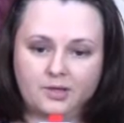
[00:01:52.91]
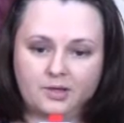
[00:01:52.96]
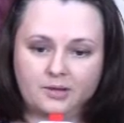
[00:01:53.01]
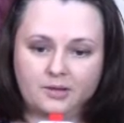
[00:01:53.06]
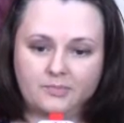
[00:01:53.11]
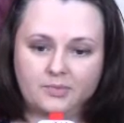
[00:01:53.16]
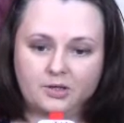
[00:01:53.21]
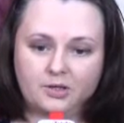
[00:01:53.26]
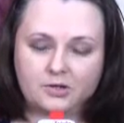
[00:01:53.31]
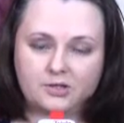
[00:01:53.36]

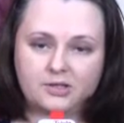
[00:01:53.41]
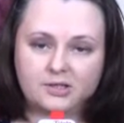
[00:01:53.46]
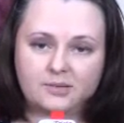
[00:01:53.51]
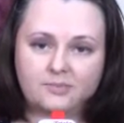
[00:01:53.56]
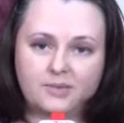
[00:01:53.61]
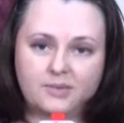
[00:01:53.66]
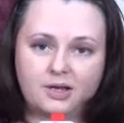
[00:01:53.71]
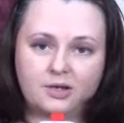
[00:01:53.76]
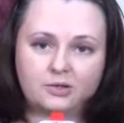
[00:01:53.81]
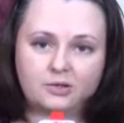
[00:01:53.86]
because the
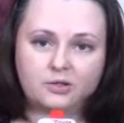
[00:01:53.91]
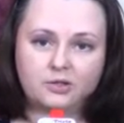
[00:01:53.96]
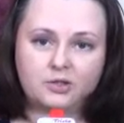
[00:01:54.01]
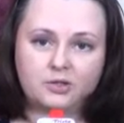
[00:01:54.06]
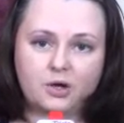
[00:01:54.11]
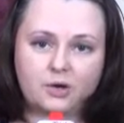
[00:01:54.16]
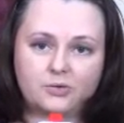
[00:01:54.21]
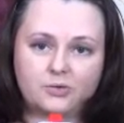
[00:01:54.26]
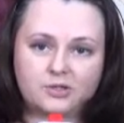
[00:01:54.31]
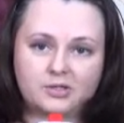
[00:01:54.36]
melody
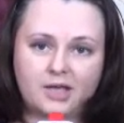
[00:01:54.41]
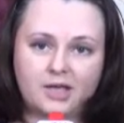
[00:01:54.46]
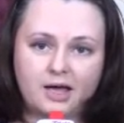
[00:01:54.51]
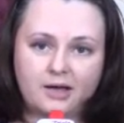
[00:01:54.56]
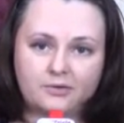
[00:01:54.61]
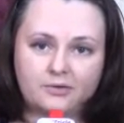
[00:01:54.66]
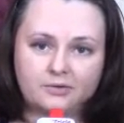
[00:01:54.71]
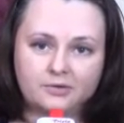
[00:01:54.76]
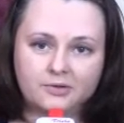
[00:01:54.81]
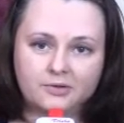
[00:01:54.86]
goes
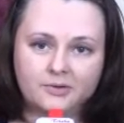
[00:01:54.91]
down.